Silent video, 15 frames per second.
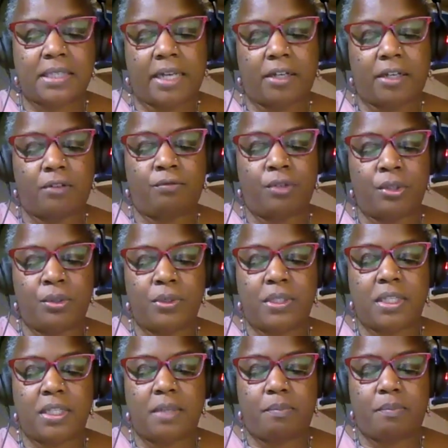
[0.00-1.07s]
like
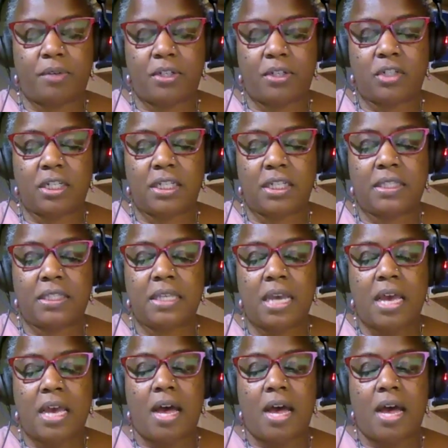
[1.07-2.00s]
roads and bridges,